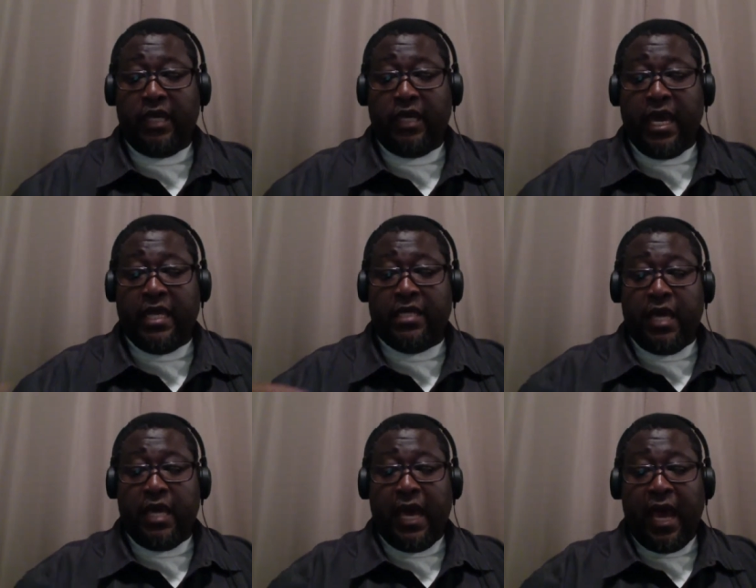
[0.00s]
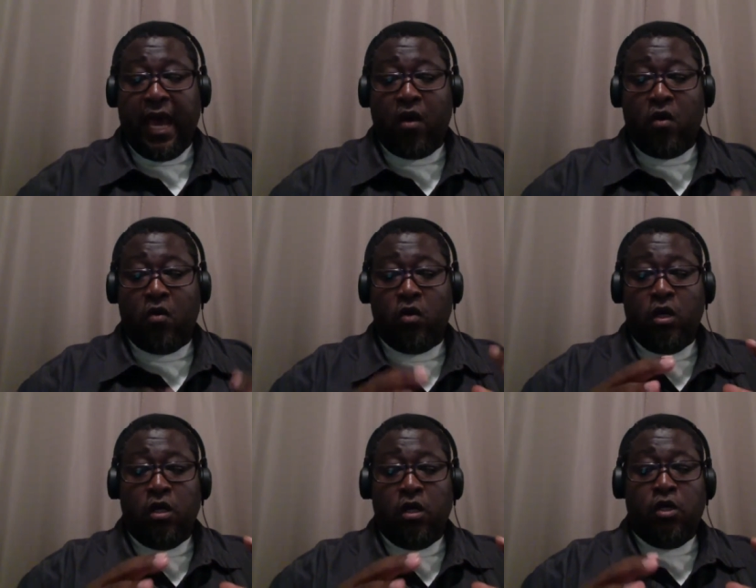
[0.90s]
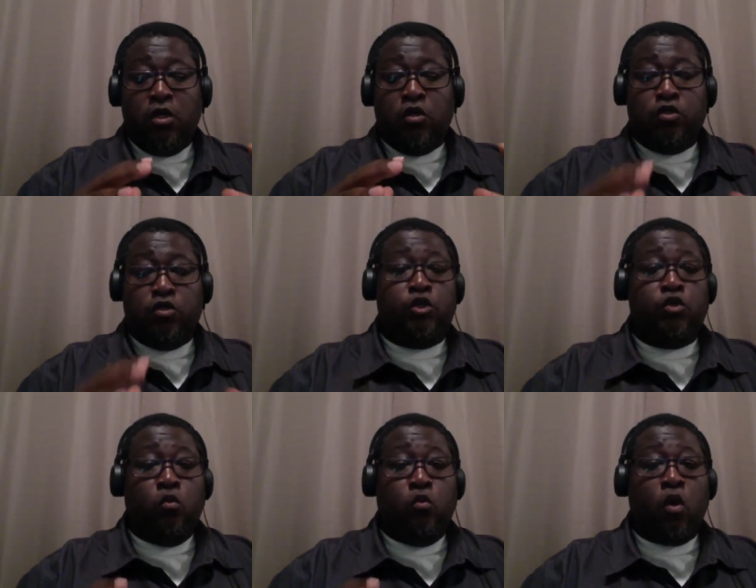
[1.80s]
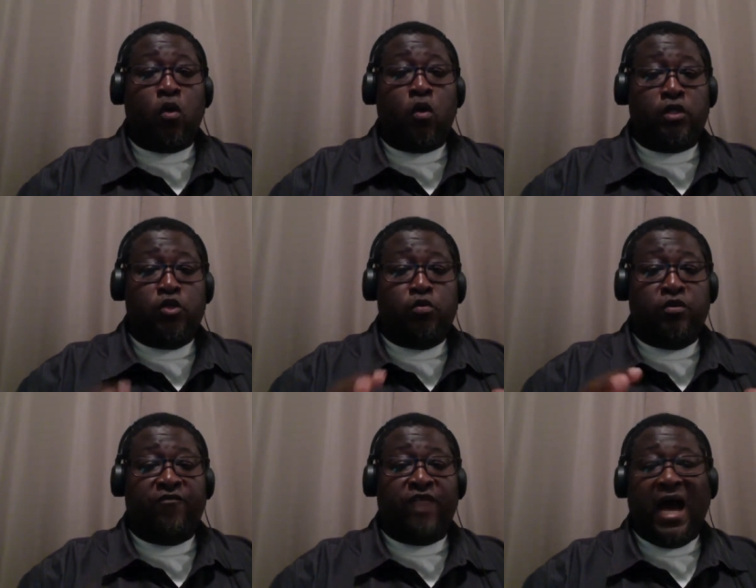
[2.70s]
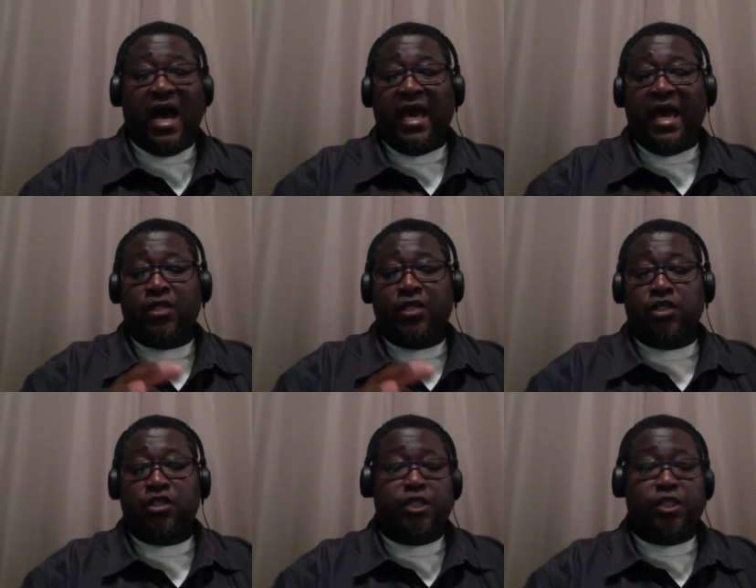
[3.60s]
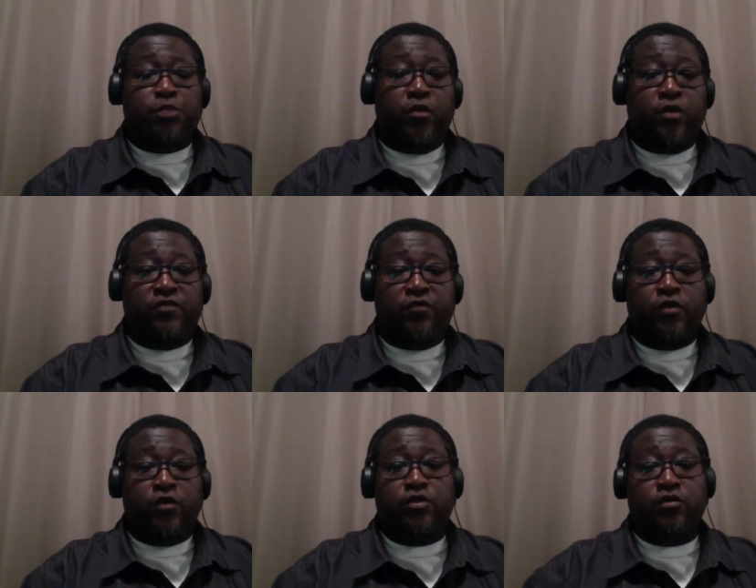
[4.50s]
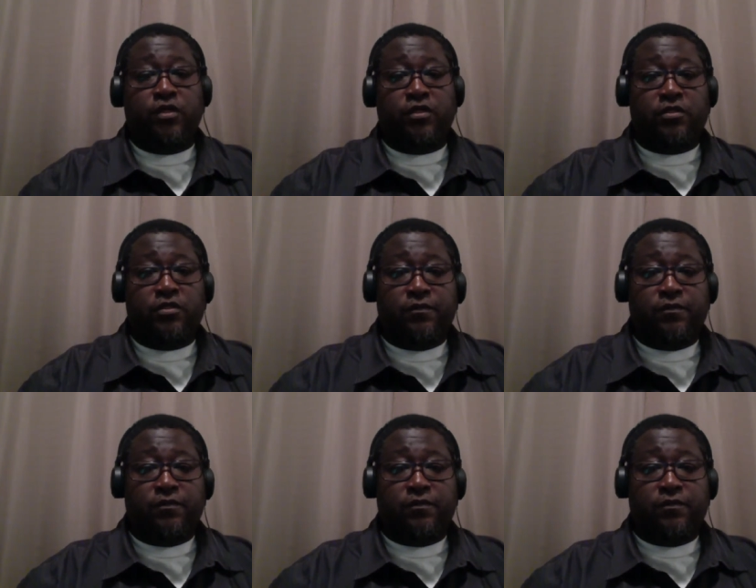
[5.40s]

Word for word: and how do you work to provide such an experience for your students?